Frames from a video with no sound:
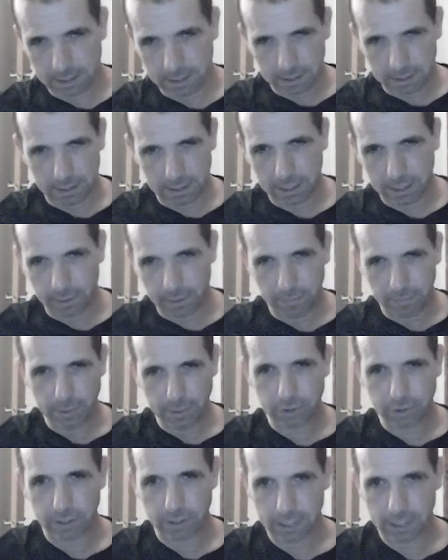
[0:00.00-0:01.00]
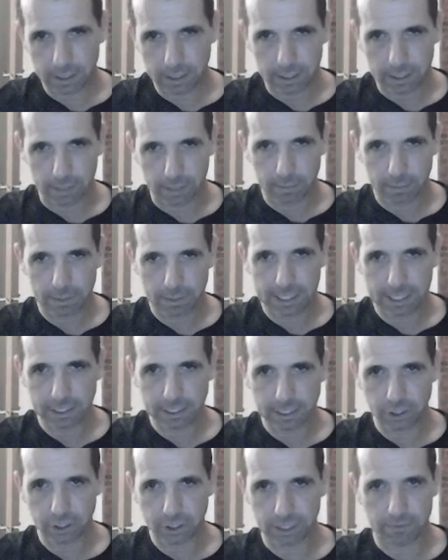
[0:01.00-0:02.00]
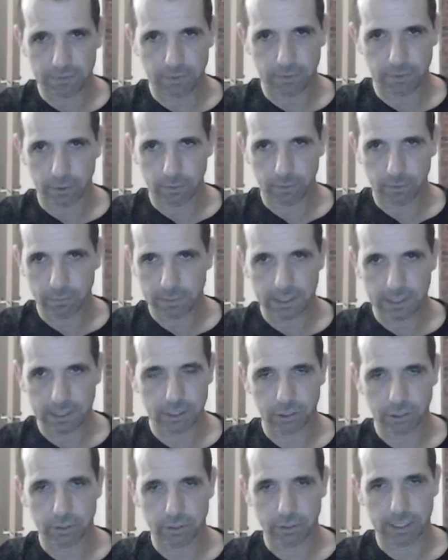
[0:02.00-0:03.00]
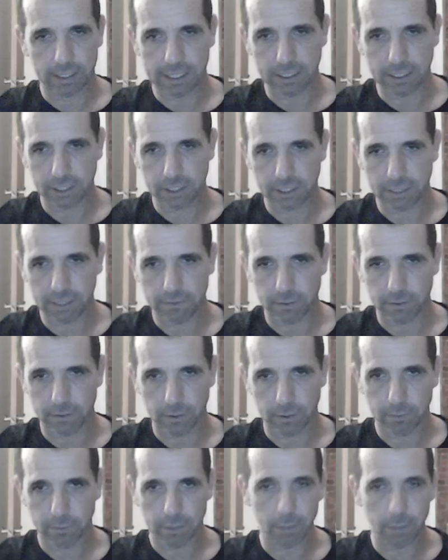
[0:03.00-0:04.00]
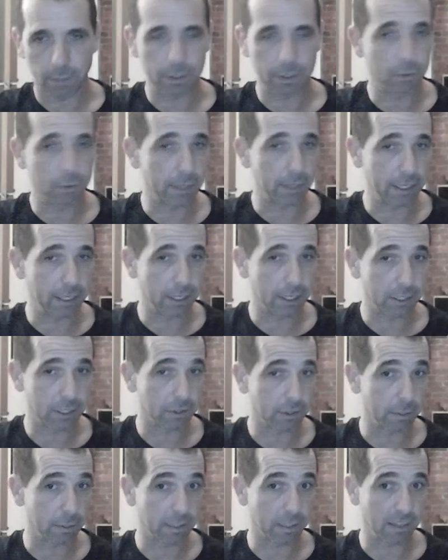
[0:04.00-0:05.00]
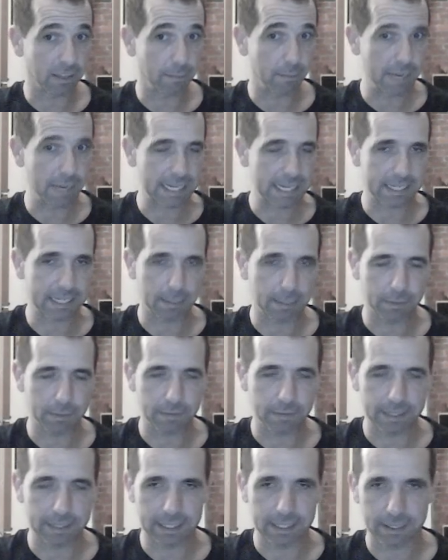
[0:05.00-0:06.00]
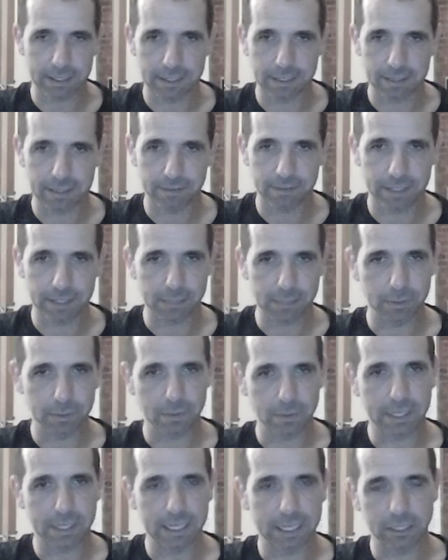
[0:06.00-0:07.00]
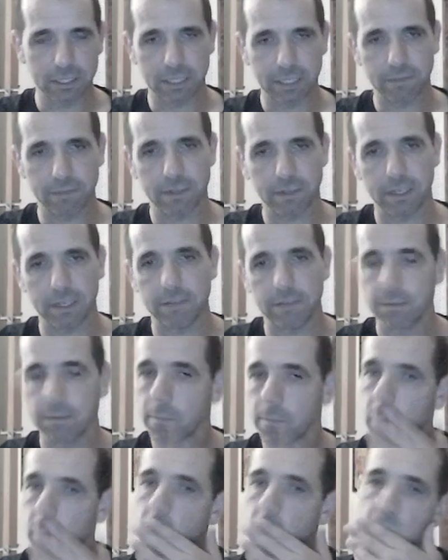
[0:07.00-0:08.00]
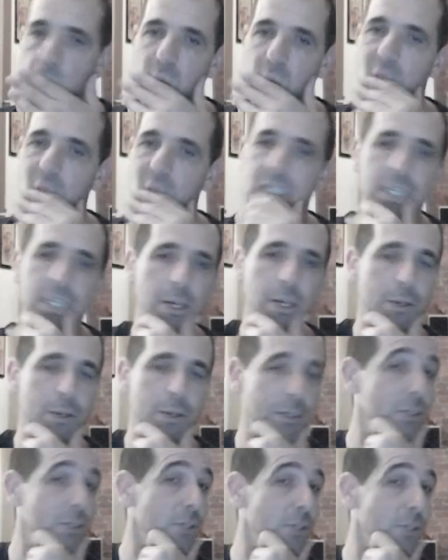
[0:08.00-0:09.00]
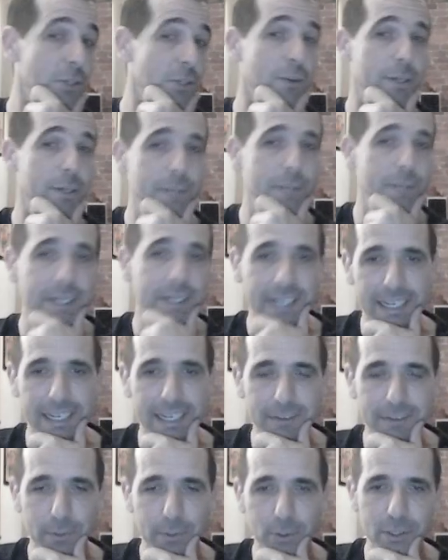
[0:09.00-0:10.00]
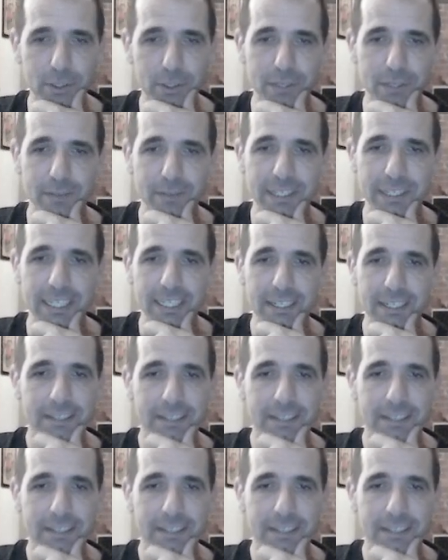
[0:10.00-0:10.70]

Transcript: So if we tried, I don't know, king g4. Let's just try king g4. And we already know, sorry, because I messed up the video, that the first move's king g5. So sorry about that if you pause the video.